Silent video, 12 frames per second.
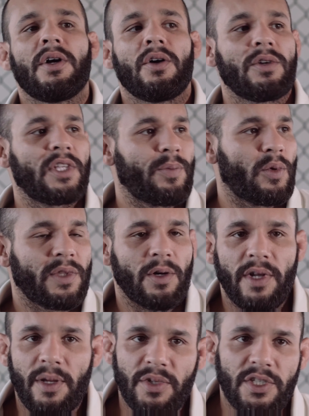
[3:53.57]
with the people that
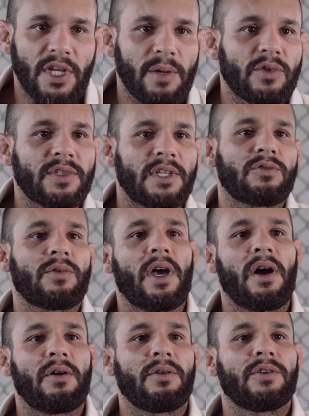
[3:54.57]
want to be champions as
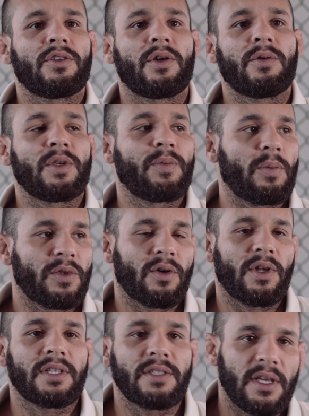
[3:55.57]
well, you know, the people that
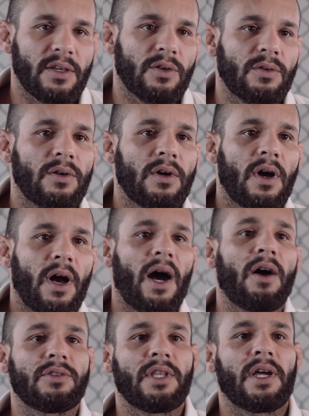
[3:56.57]
are going to take you
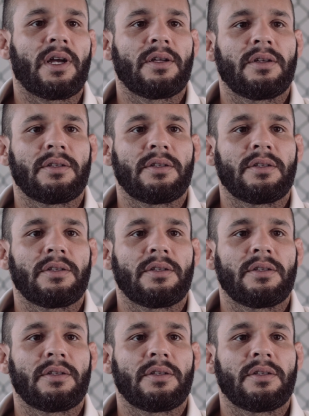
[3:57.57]
out there.